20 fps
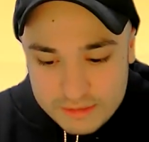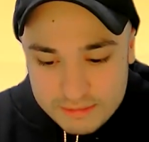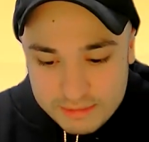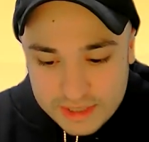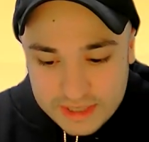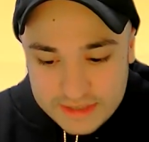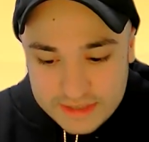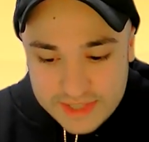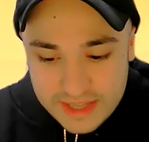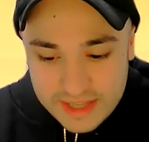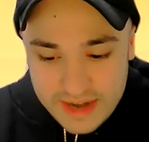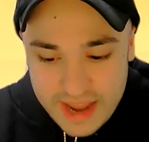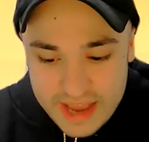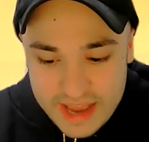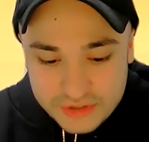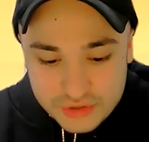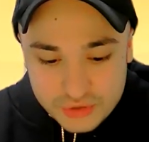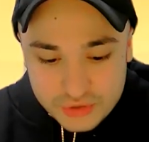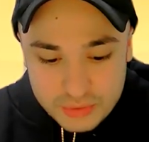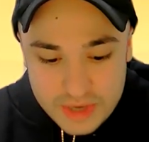believes that
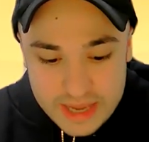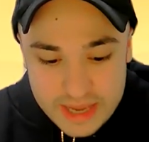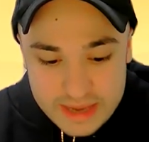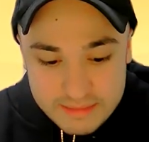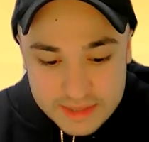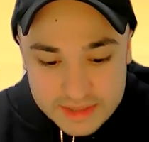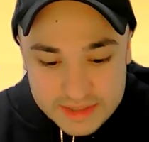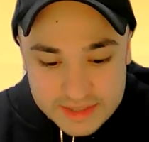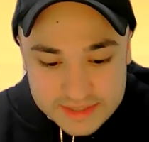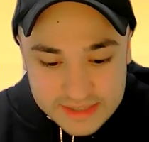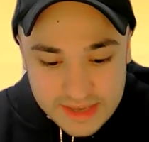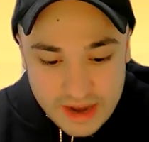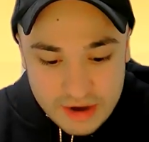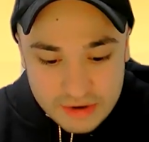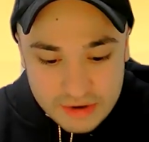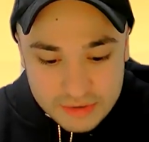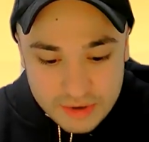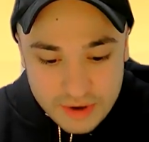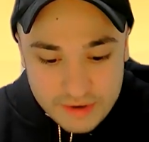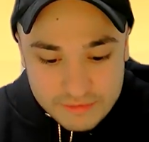Andrew naming this
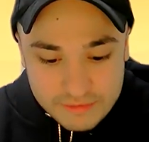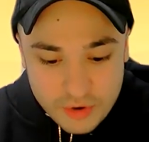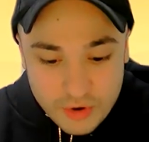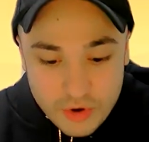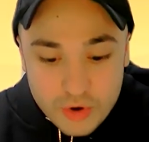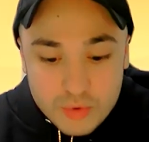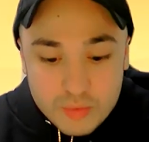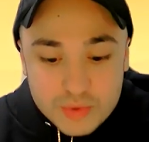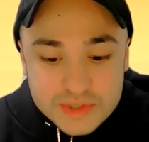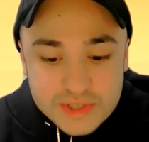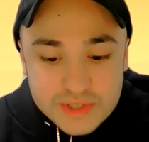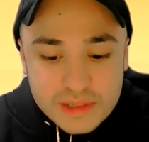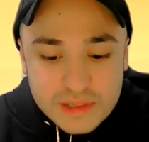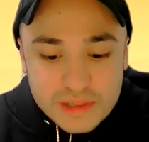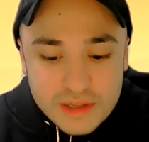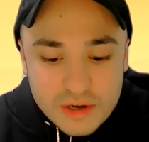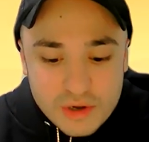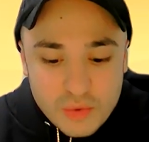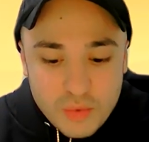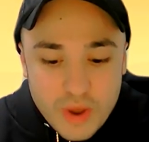character after her was a
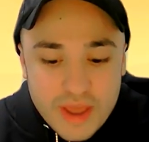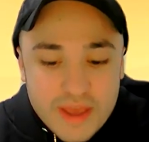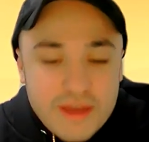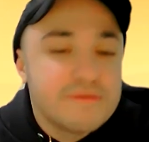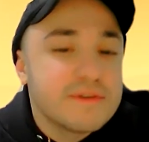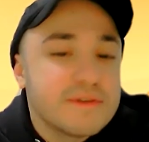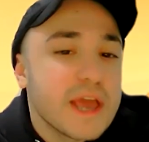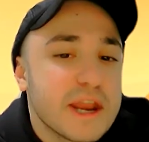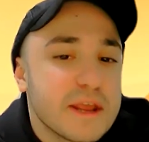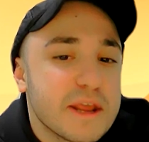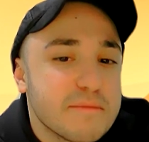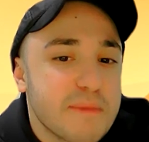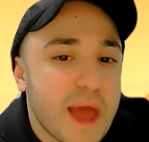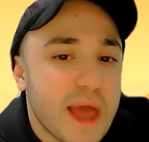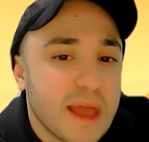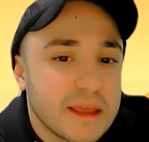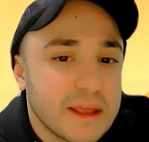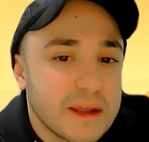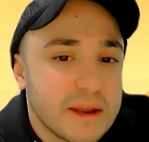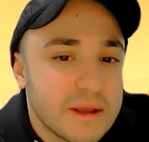little way of getting back
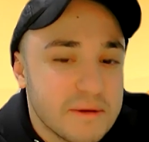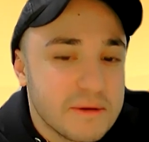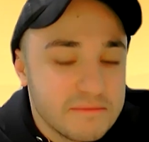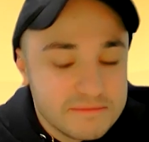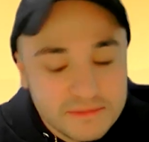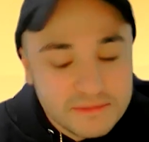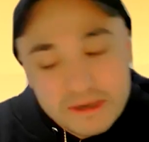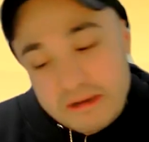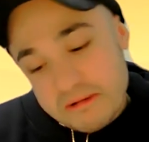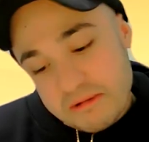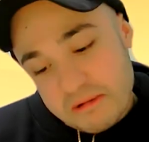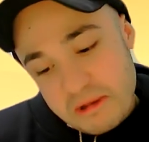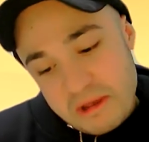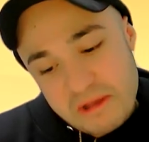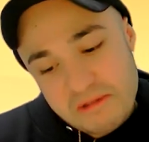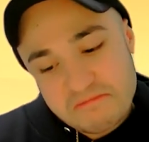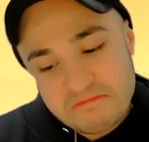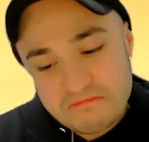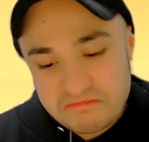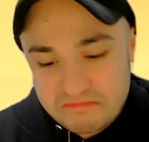at him. Okay.
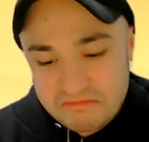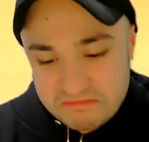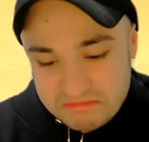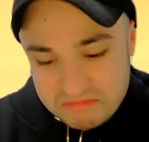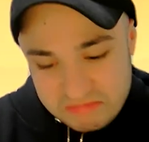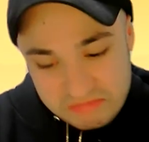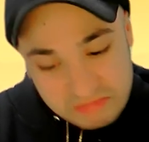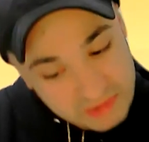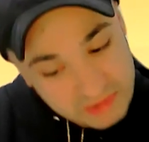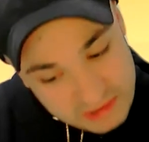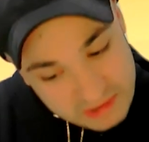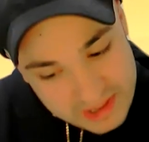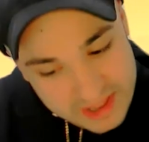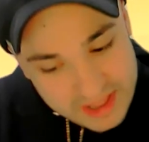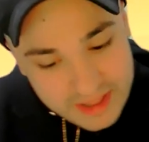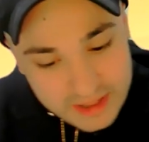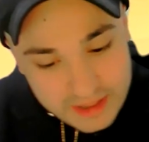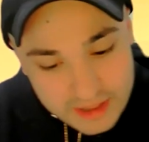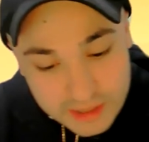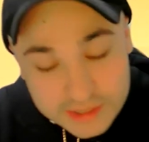
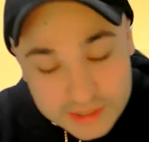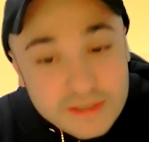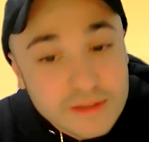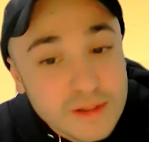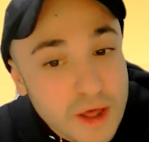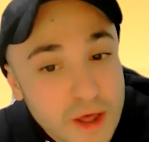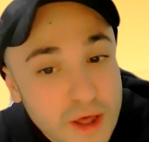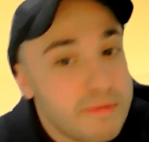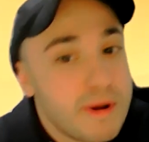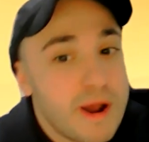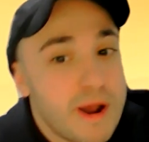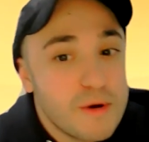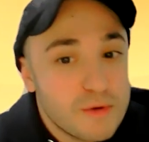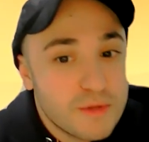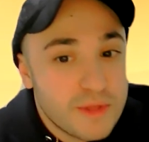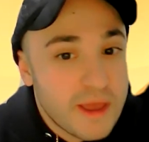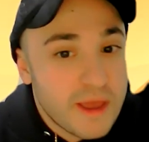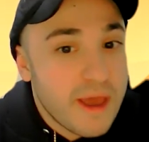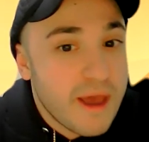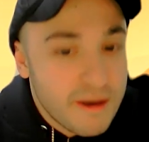It's a lot of power
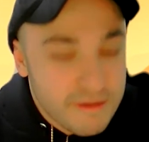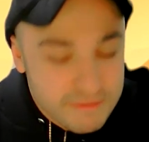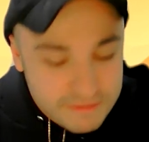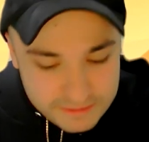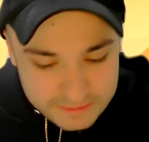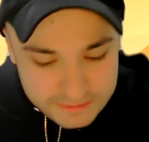they have.